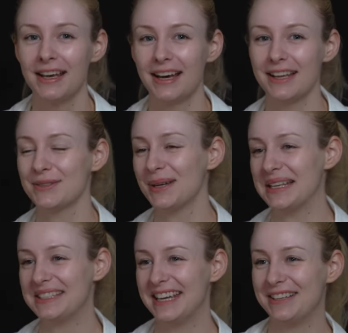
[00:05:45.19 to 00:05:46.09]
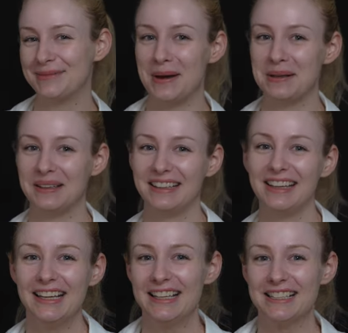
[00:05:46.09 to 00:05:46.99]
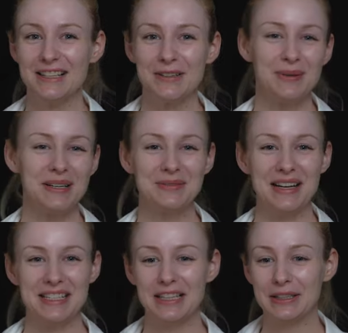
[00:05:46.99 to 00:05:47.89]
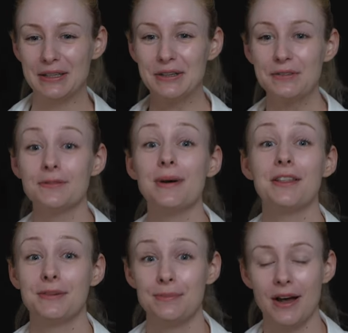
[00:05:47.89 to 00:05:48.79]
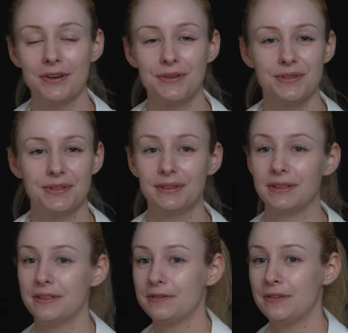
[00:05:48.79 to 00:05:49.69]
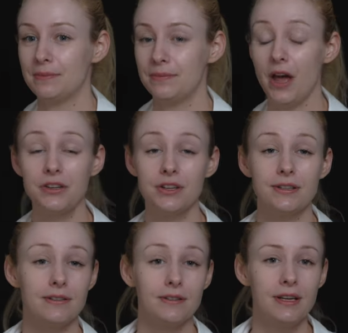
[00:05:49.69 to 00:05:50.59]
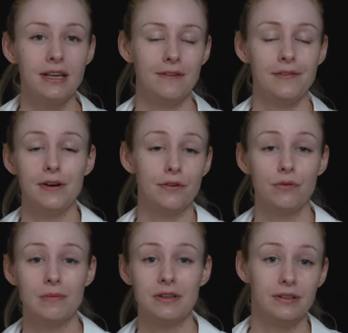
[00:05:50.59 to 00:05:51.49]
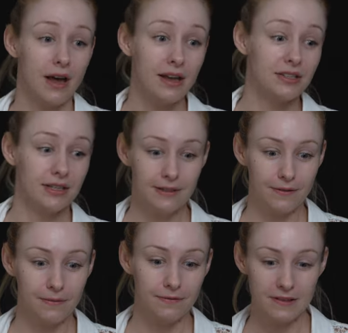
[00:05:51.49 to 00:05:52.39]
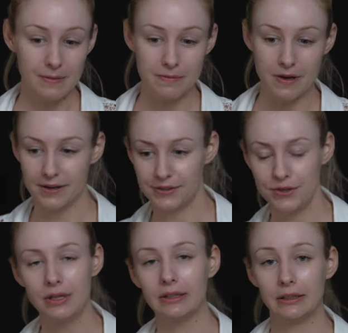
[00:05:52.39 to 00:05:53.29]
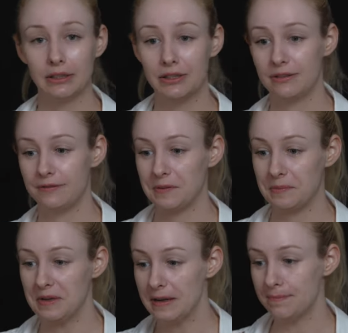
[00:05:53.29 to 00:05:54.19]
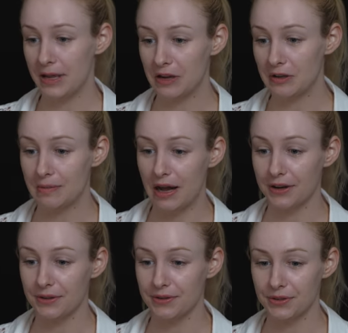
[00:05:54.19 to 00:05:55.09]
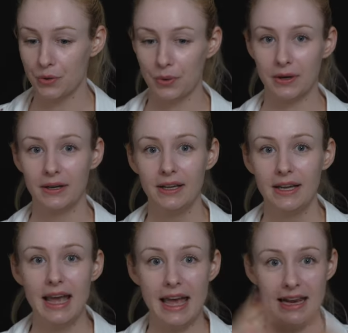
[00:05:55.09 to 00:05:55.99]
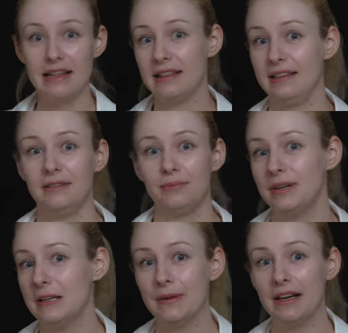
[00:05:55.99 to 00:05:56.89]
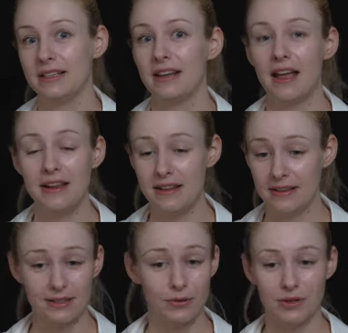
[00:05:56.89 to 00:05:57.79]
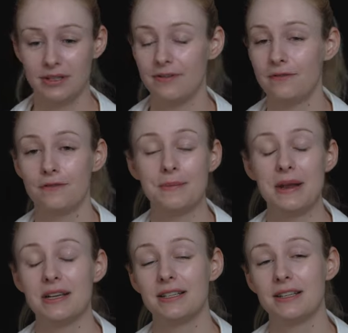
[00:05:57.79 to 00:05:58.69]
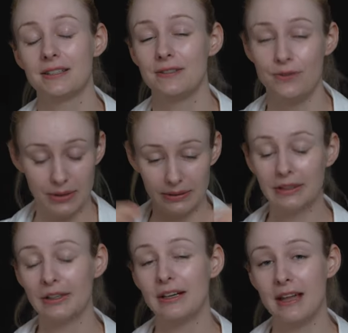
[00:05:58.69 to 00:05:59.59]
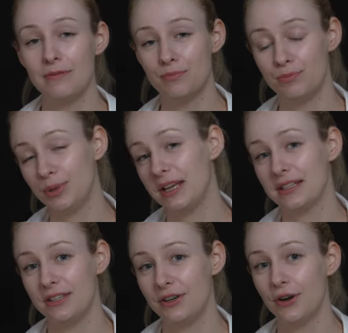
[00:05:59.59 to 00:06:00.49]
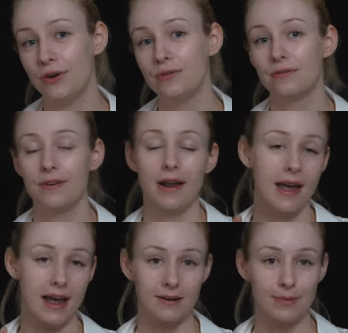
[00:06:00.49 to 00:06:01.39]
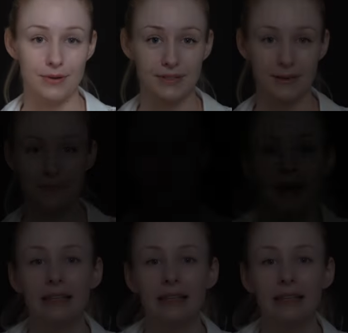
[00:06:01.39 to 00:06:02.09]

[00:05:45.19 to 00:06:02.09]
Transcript: That's what I say in modeling. So pretty much learn from other models, learn from not just if you're a woman, not just from female models, you can learn from male models or anything pretty much. Any source of information is you can learn and bring it to your own for hand posing.